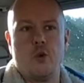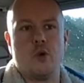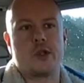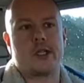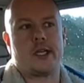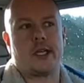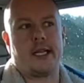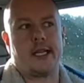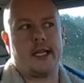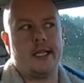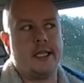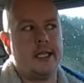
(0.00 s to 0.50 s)

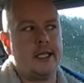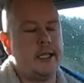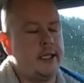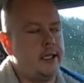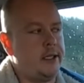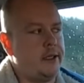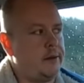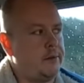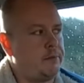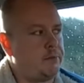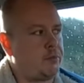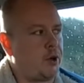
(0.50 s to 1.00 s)
Most
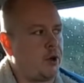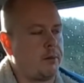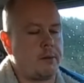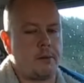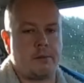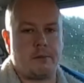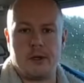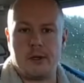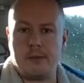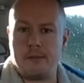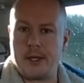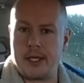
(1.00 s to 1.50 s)
likely,
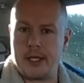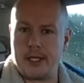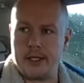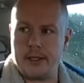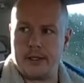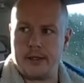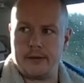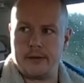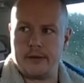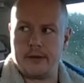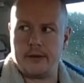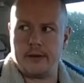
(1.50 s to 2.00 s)
probably
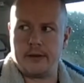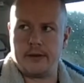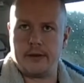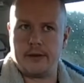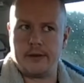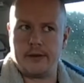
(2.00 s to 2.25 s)
be